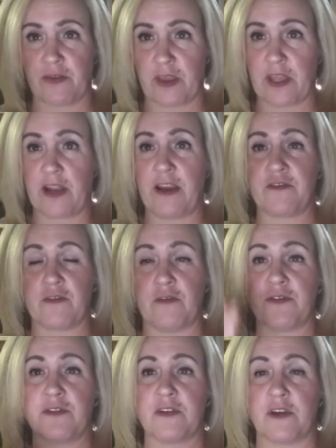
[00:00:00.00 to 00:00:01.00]
and I've
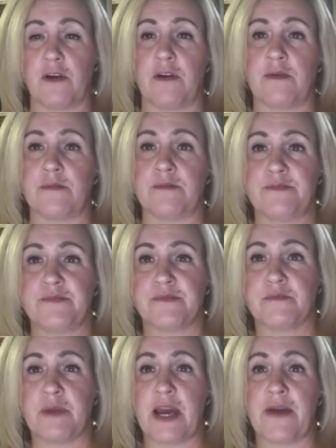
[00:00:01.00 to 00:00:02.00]
told
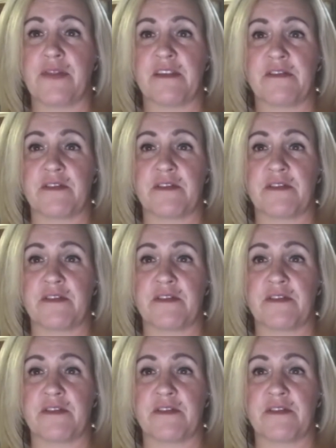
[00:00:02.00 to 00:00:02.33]
Matt this,